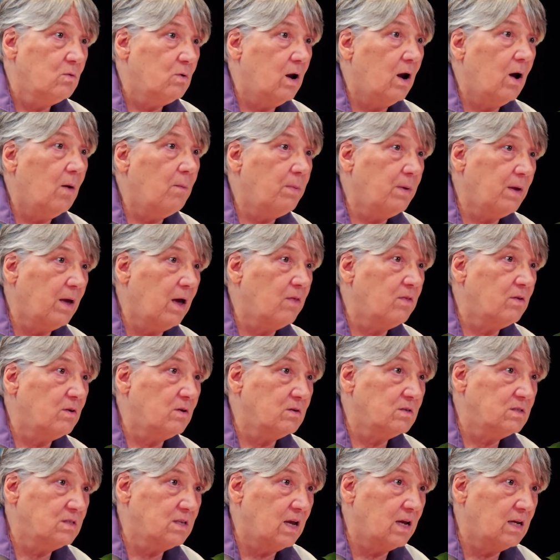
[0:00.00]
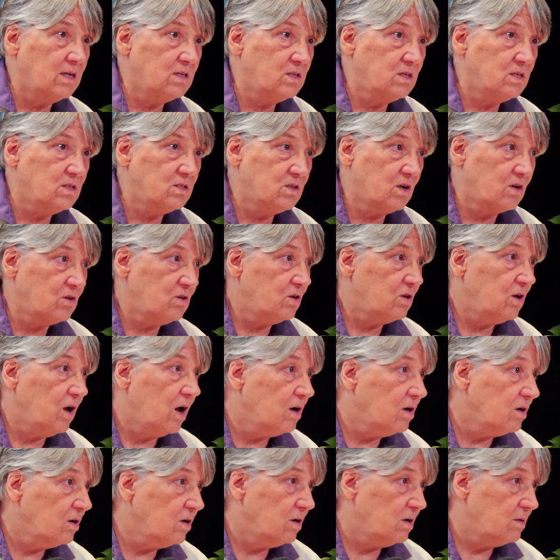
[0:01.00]
We're helping other scientists, Dr.
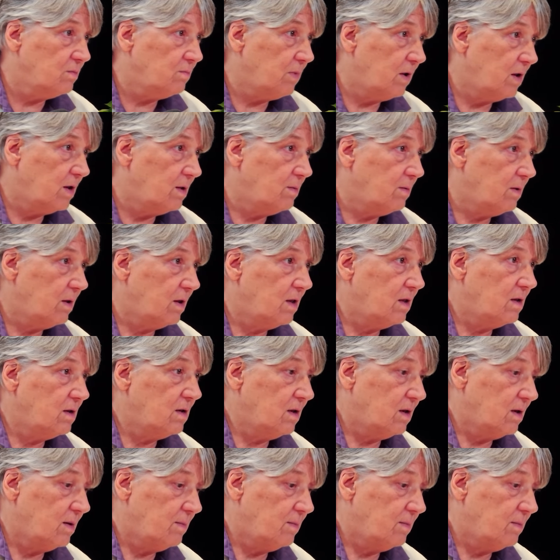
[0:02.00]
Younger in